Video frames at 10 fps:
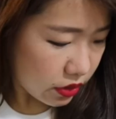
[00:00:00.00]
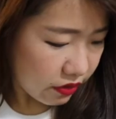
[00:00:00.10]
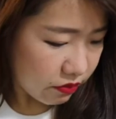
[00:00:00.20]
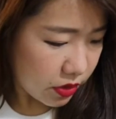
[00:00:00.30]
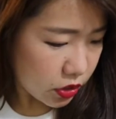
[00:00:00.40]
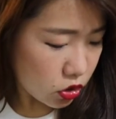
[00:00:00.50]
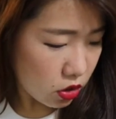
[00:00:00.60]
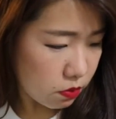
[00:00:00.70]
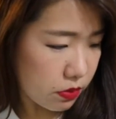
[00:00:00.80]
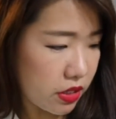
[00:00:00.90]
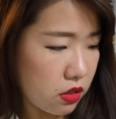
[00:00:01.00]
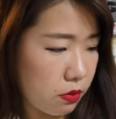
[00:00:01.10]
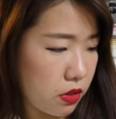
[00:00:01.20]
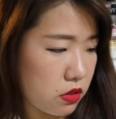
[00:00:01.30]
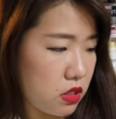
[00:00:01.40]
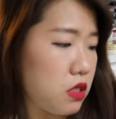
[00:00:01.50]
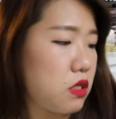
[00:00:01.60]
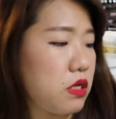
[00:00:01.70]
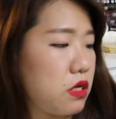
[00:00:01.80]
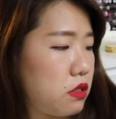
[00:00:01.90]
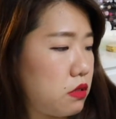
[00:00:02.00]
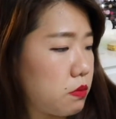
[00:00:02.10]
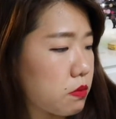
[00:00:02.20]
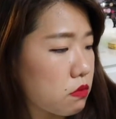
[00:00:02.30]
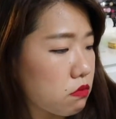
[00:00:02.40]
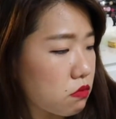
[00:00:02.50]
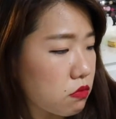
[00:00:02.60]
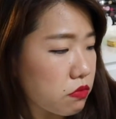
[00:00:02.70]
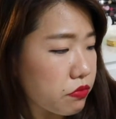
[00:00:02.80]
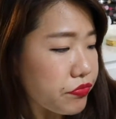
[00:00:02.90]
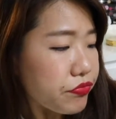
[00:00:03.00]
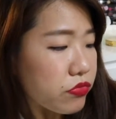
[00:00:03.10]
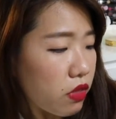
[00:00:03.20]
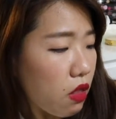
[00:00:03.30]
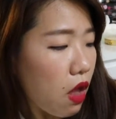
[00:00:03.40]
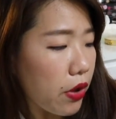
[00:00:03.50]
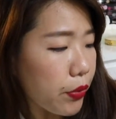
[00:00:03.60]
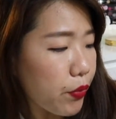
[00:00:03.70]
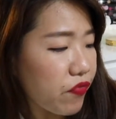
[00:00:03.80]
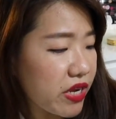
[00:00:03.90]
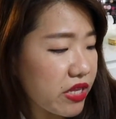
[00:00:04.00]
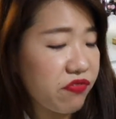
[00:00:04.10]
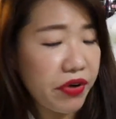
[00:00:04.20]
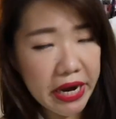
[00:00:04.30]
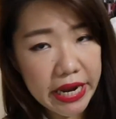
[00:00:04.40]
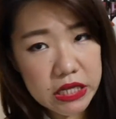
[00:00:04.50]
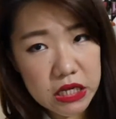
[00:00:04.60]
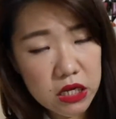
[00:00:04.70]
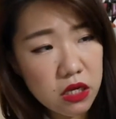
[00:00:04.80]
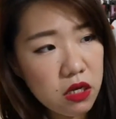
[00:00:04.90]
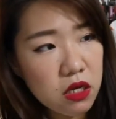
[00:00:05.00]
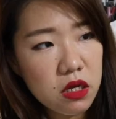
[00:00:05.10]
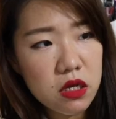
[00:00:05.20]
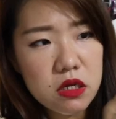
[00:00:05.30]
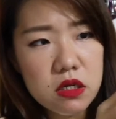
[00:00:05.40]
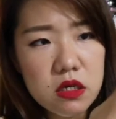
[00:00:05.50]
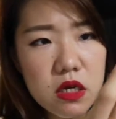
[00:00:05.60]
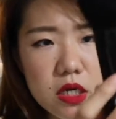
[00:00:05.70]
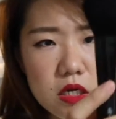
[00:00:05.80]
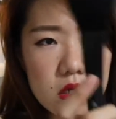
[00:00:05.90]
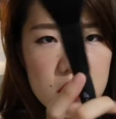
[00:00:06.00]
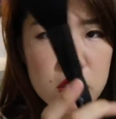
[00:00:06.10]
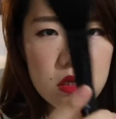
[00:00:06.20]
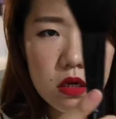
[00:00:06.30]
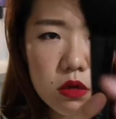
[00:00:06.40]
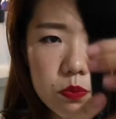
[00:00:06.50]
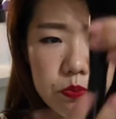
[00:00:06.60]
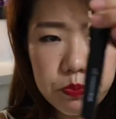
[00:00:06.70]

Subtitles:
have much complaint about these, and I do find them very handy. The